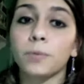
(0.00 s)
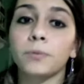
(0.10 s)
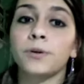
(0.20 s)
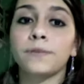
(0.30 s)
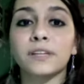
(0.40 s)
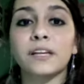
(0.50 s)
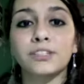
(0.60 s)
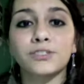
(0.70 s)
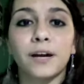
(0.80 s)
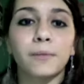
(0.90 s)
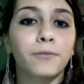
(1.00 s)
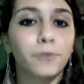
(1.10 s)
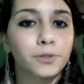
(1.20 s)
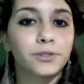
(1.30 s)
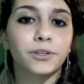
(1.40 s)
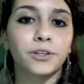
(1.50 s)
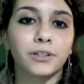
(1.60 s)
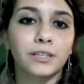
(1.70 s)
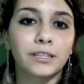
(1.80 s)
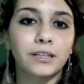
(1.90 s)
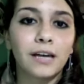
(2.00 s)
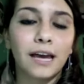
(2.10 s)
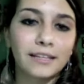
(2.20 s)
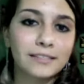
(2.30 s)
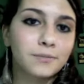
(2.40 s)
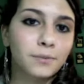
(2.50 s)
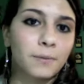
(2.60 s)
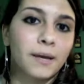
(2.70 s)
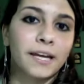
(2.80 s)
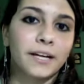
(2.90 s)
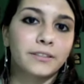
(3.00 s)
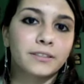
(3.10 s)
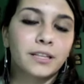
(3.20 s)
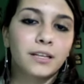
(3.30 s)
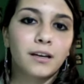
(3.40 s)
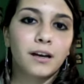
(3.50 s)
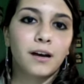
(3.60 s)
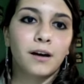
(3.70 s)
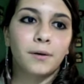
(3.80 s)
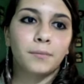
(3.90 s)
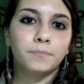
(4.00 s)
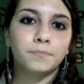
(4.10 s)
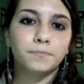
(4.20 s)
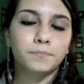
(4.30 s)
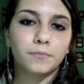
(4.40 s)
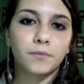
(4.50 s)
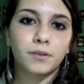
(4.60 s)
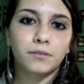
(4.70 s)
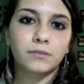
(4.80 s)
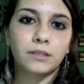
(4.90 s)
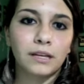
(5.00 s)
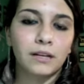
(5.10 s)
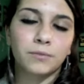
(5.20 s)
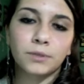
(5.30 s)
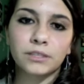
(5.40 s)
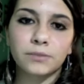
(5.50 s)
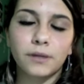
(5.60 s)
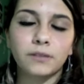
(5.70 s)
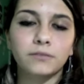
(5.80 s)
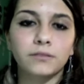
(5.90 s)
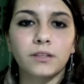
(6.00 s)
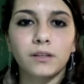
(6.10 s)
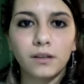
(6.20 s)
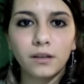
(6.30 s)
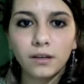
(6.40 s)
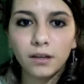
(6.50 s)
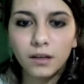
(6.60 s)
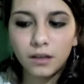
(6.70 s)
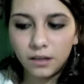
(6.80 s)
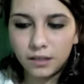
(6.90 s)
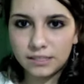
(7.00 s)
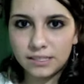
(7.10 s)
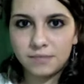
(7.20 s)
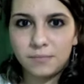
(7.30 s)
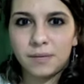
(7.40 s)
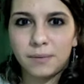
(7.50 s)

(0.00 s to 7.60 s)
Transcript: you have to let it dry before you start curling, at least with my hair. And then it works well, because it doesn't make my